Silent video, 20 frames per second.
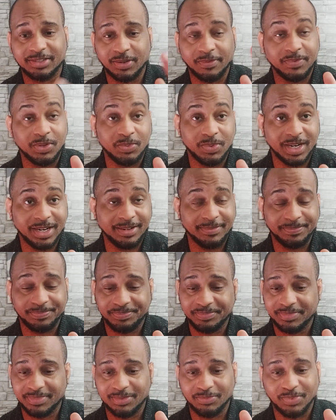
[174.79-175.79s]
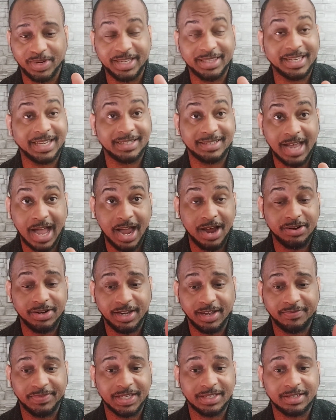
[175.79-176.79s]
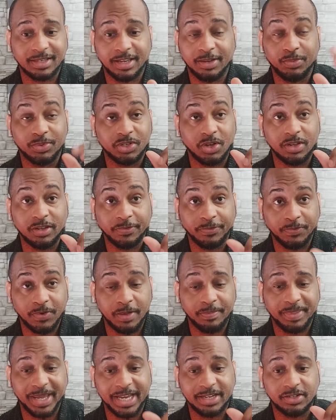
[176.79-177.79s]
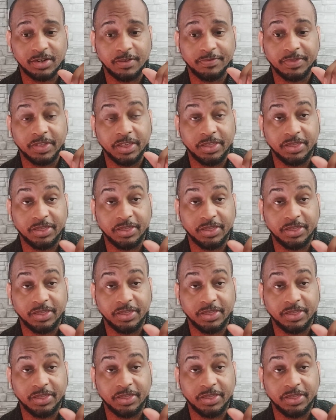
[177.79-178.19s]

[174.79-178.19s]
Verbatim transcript: So if you want to read the entirety of this, it was on the front page of